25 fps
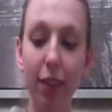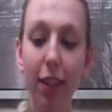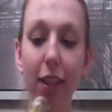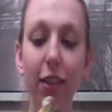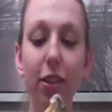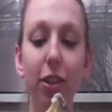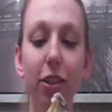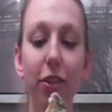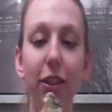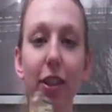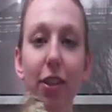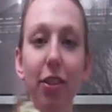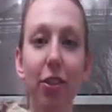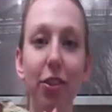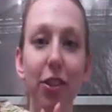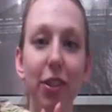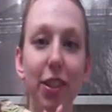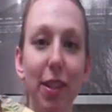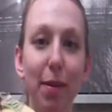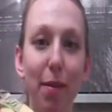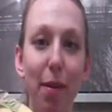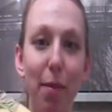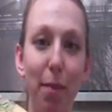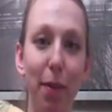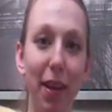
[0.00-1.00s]
So these are
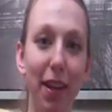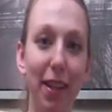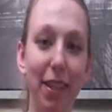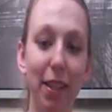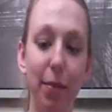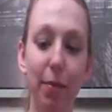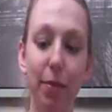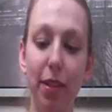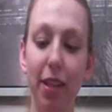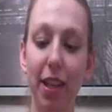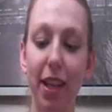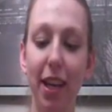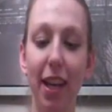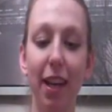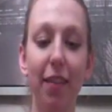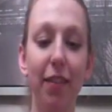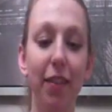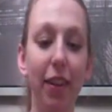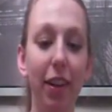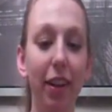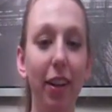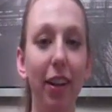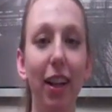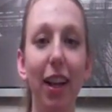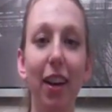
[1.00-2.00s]
just some I picked up today. I
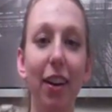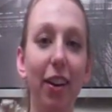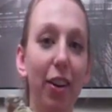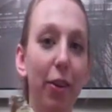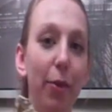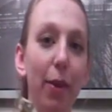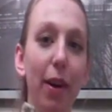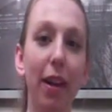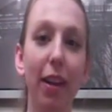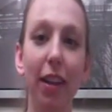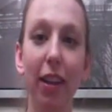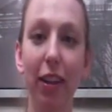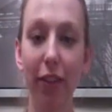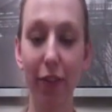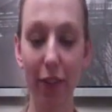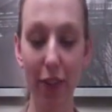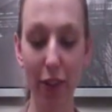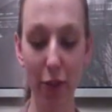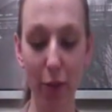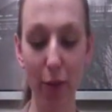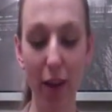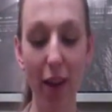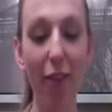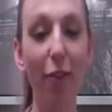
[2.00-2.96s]
figured, I don't know why I need a visual.